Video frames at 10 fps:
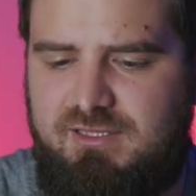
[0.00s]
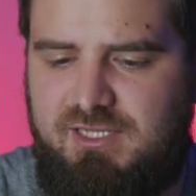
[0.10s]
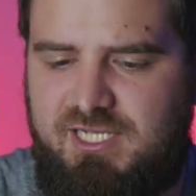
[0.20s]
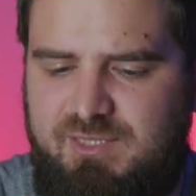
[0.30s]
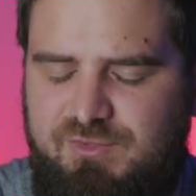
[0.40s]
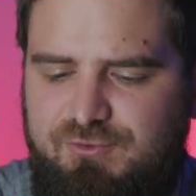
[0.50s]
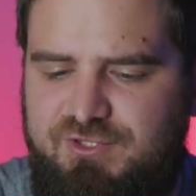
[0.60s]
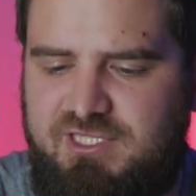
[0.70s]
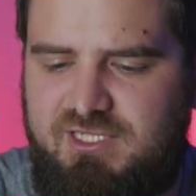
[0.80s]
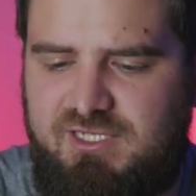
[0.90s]
I'm
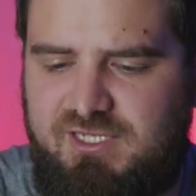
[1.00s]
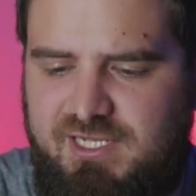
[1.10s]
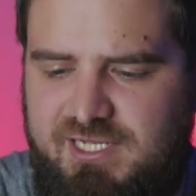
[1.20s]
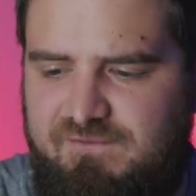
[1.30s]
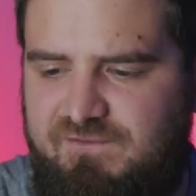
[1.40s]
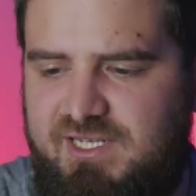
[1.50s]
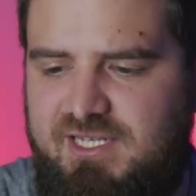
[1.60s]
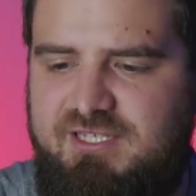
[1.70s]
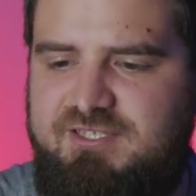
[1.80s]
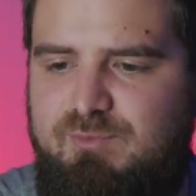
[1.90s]
using, I think
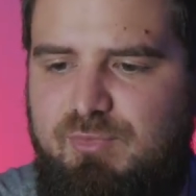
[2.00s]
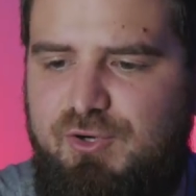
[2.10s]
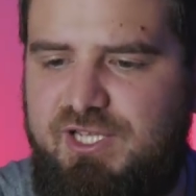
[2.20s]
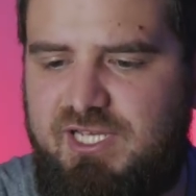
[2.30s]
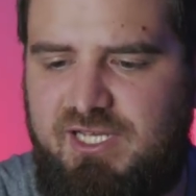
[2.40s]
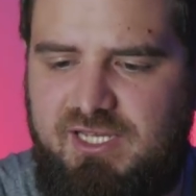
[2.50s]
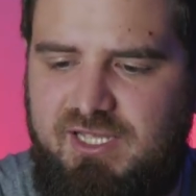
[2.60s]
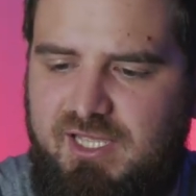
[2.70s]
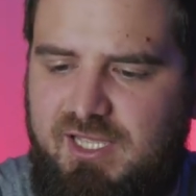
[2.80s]
it's Boya